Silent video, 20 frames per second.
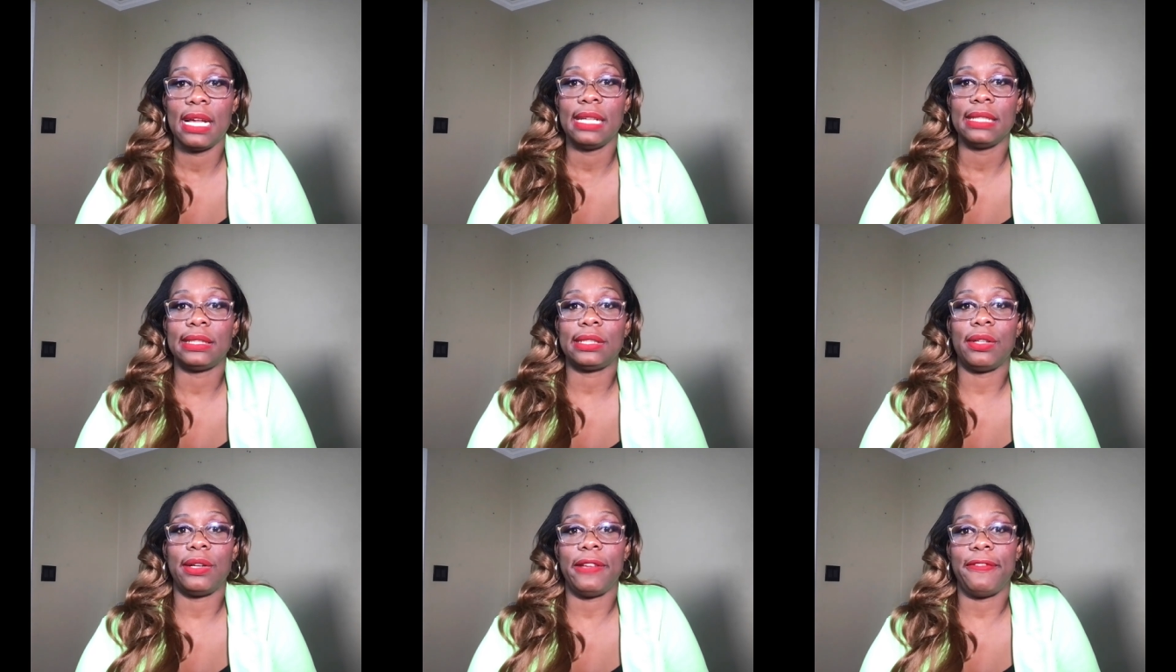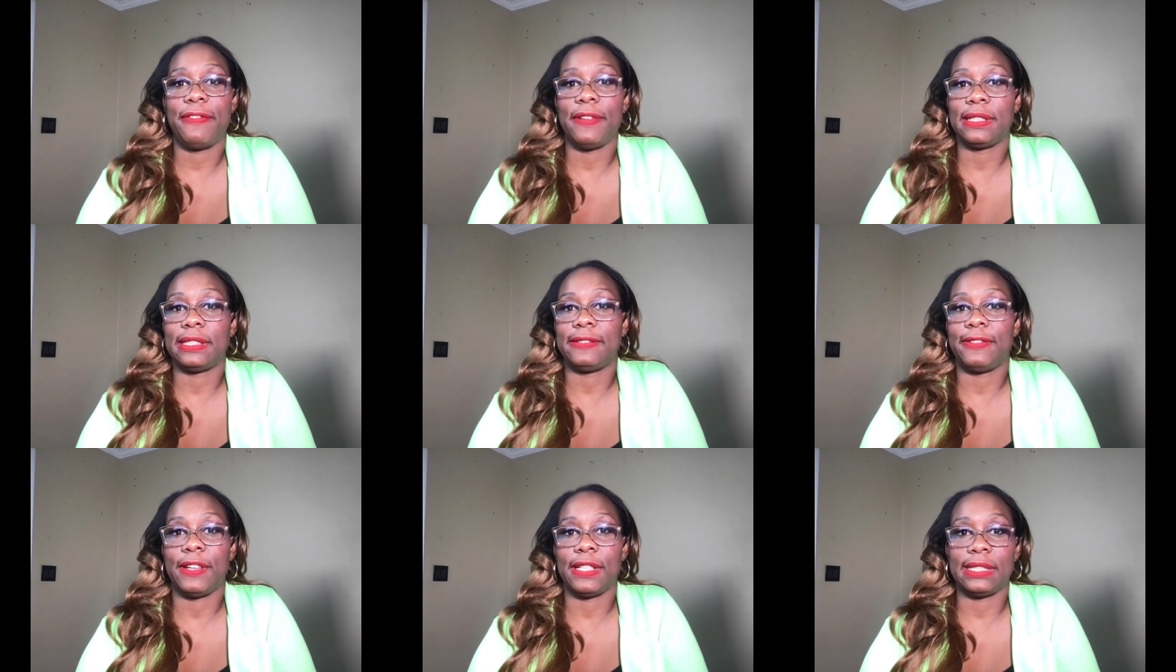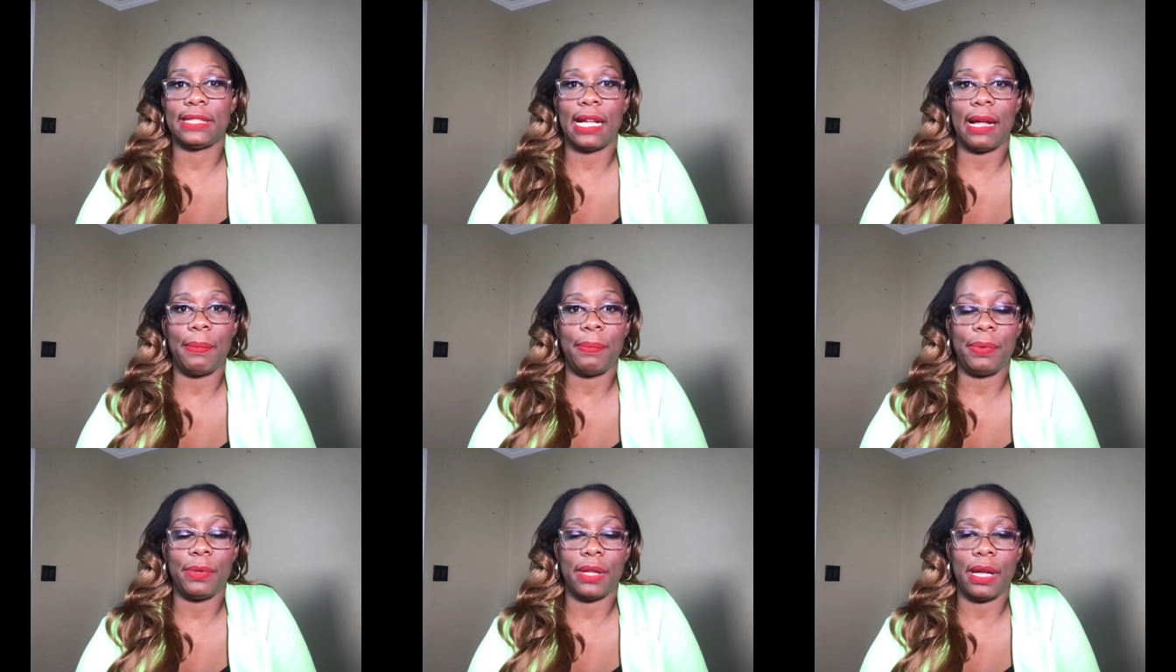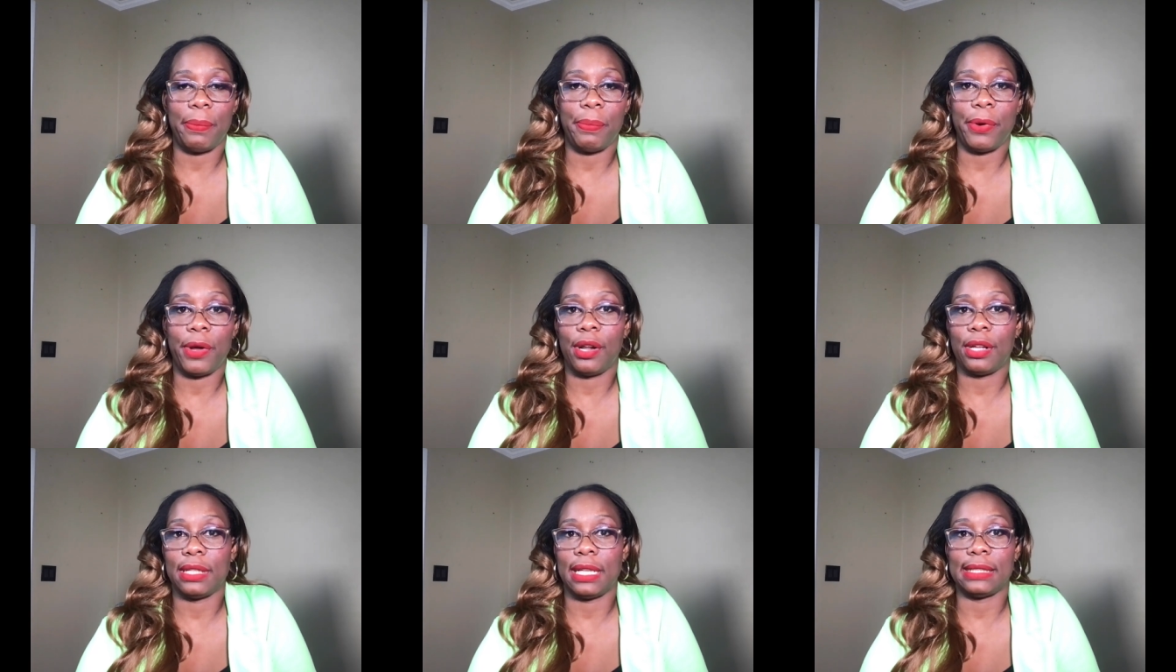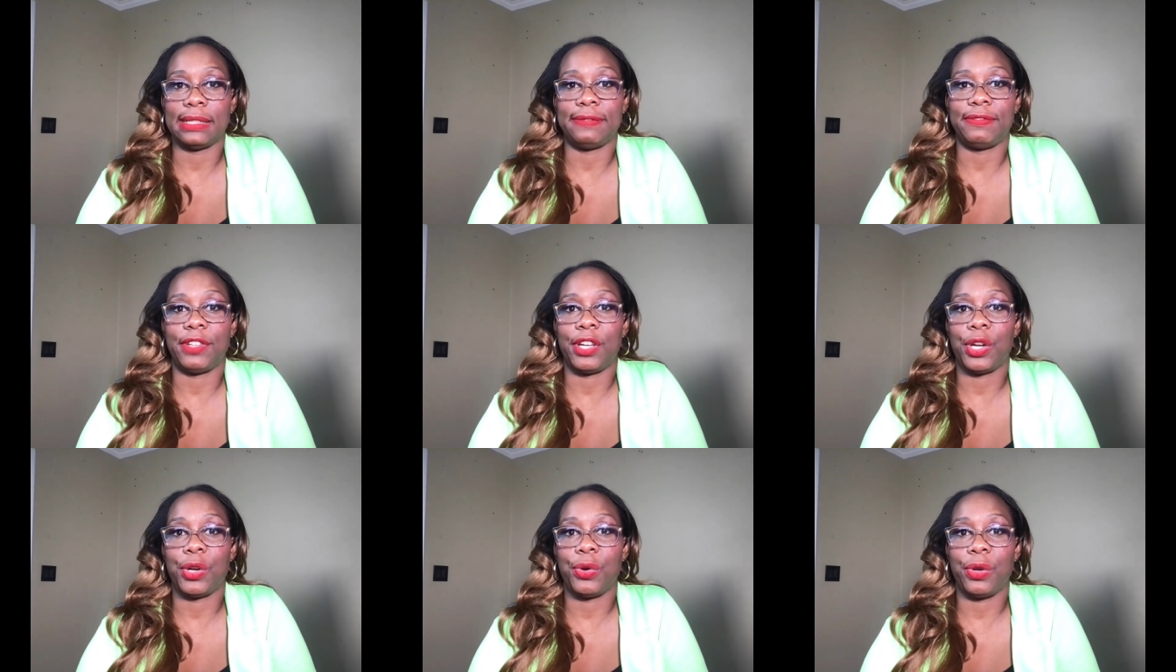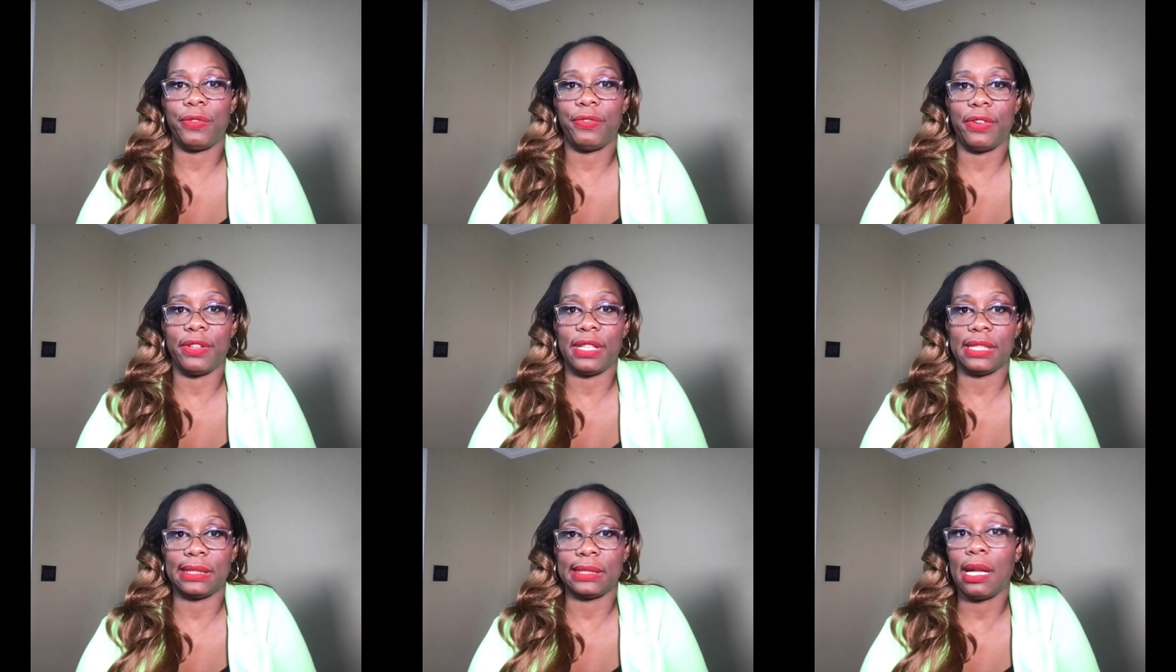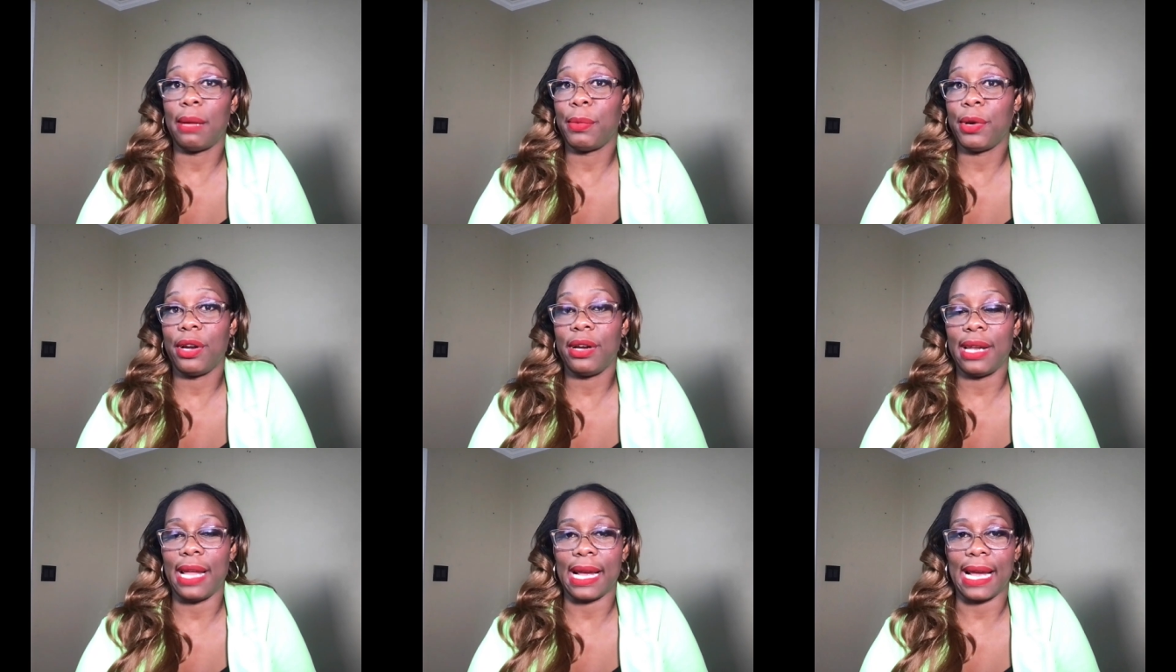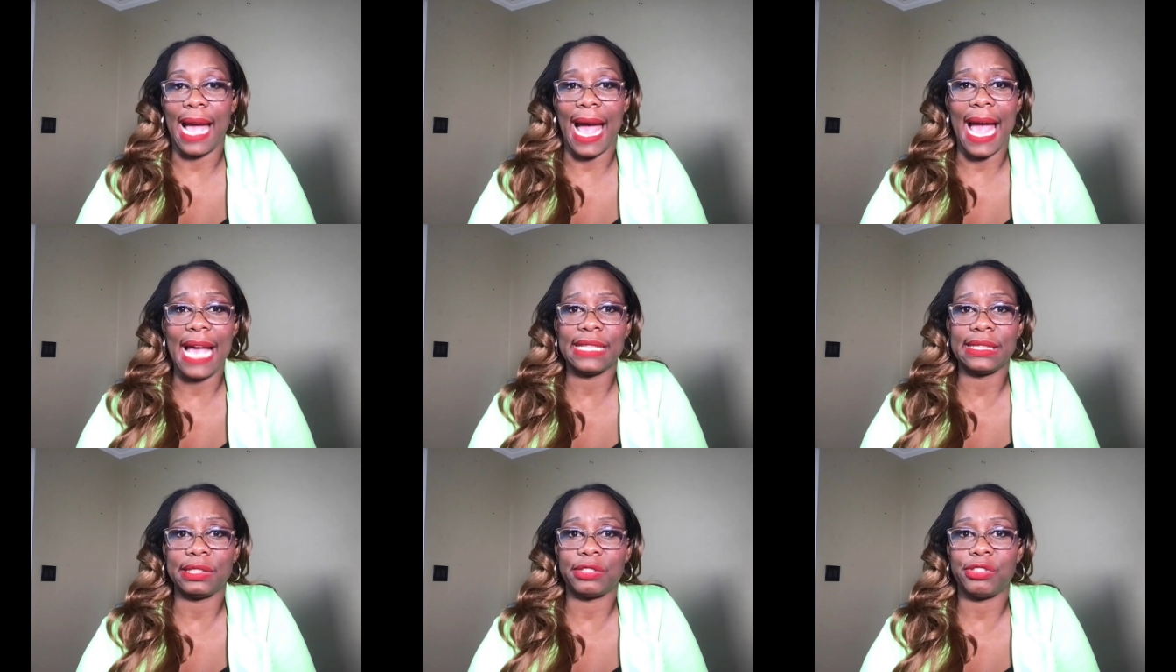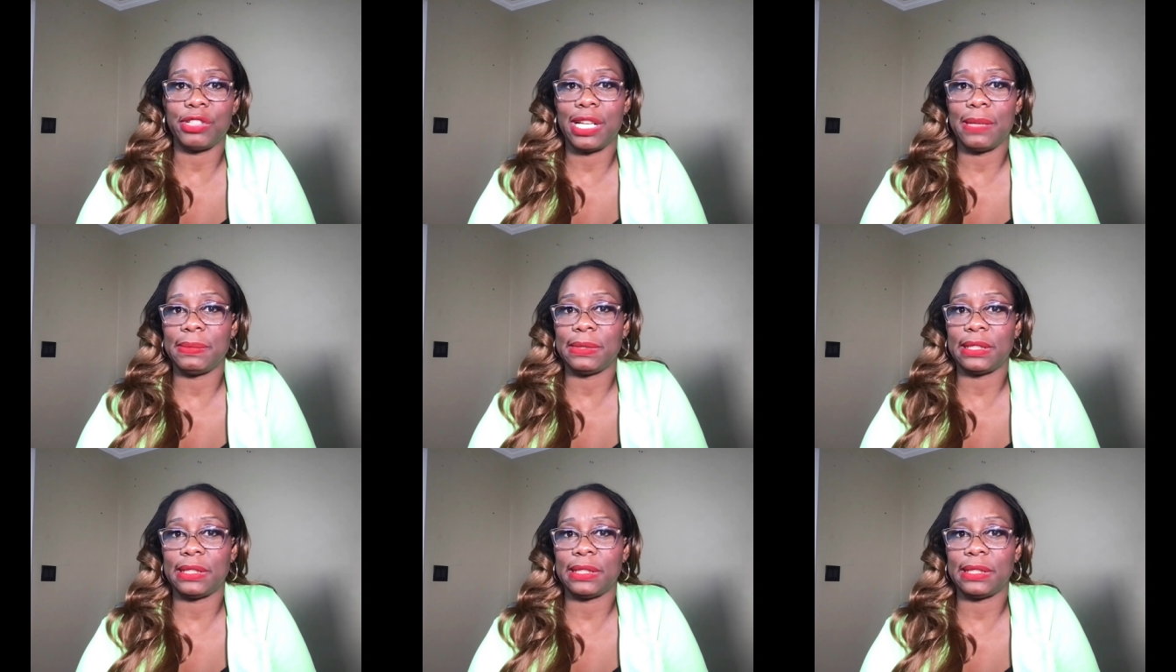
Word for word: So if it's, for example, a product that's very good for the summer, like ice cream,